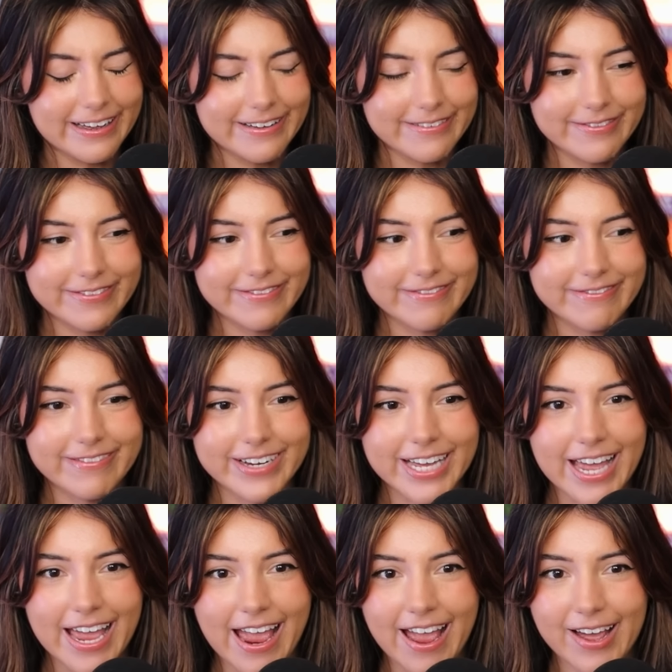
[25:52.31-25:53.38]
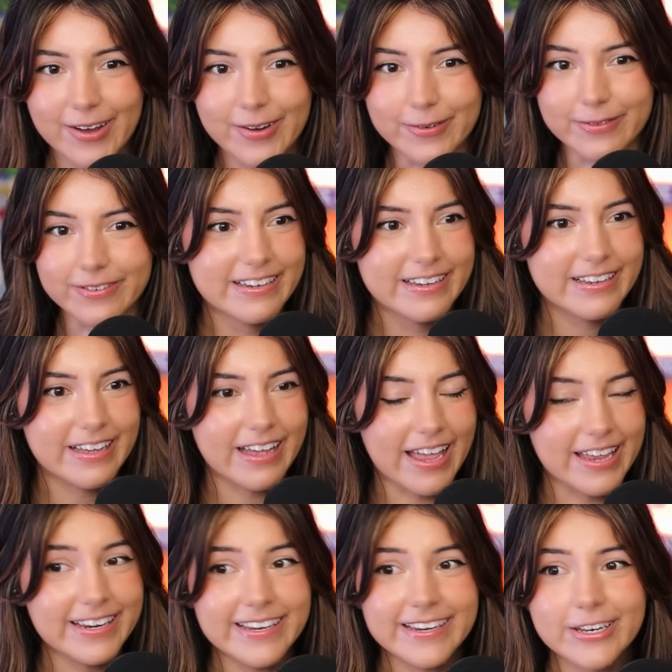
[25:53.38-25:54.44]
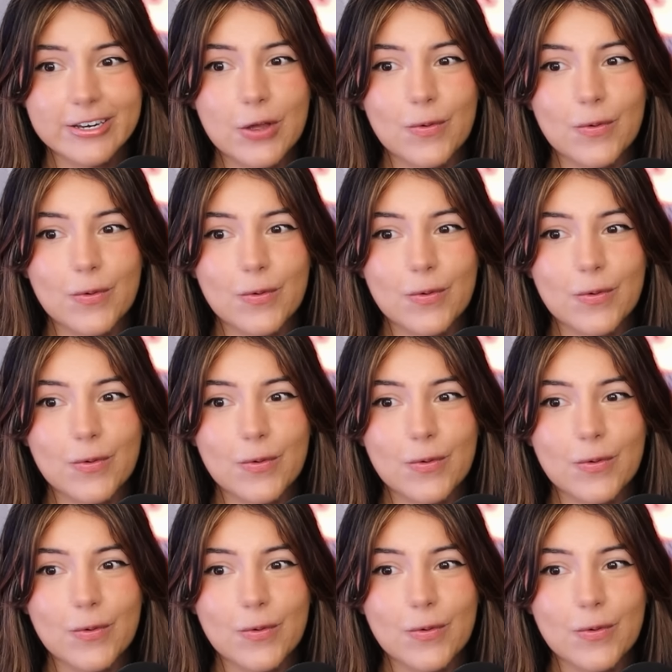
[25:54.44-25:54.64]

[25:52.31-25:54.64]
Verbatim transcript: How? I need to